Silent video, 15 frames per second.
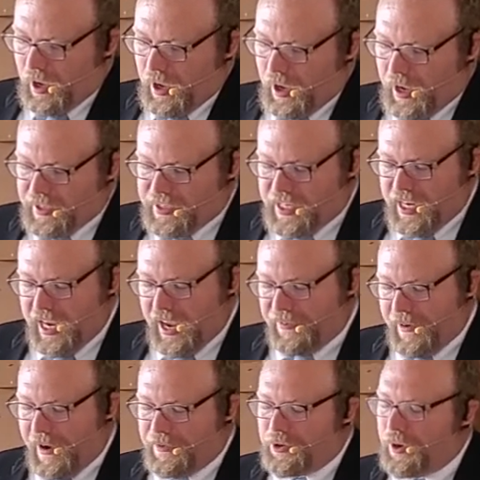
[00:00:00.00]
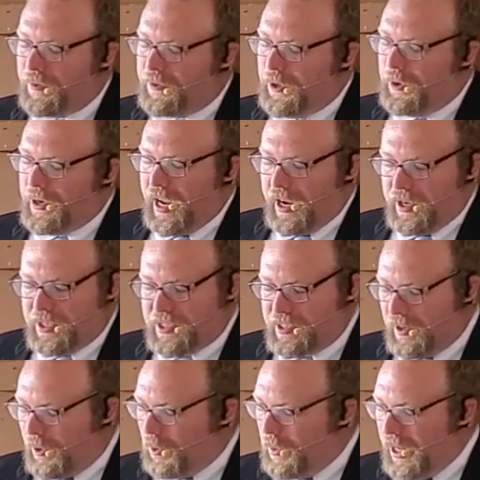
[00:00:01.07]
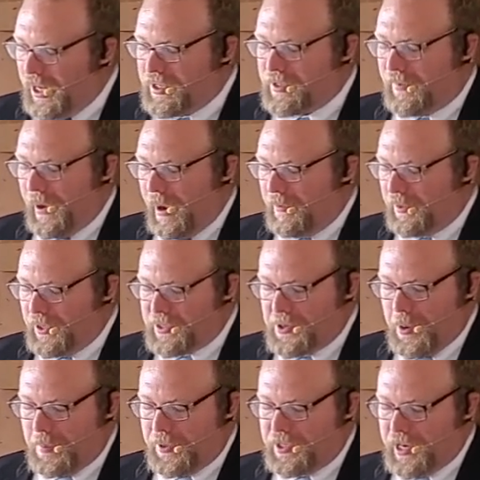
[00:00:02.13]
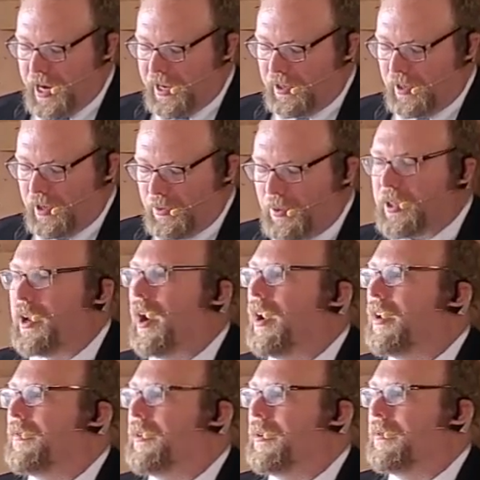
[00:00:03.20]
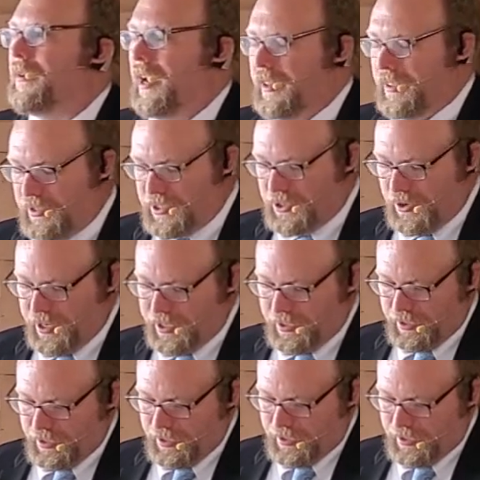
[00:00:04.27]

and see if after a few days or weeks of having this open dialogue with God, if your faith is strengthened.